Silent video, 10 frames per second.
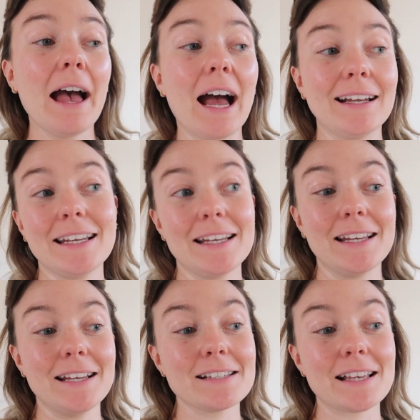And
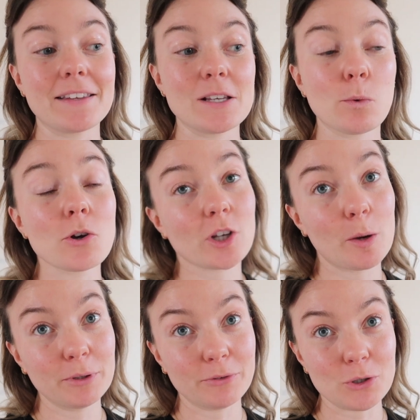he said that he's watched a
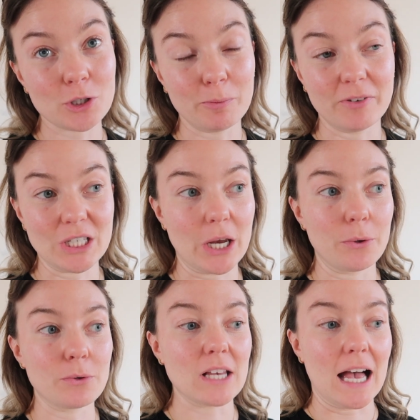couple of YouTube
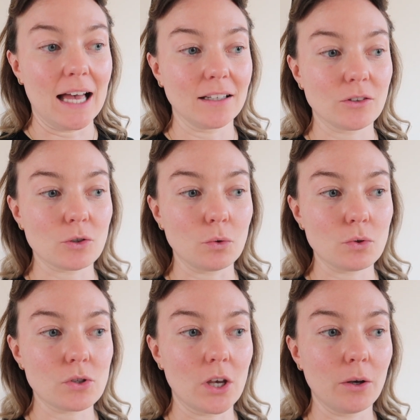videos and
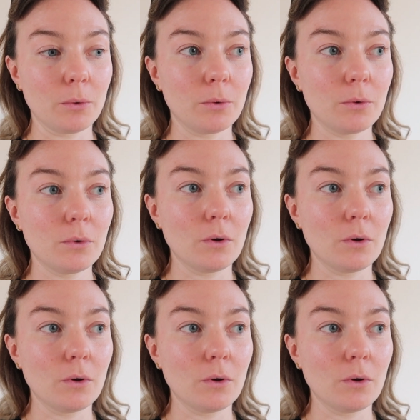also,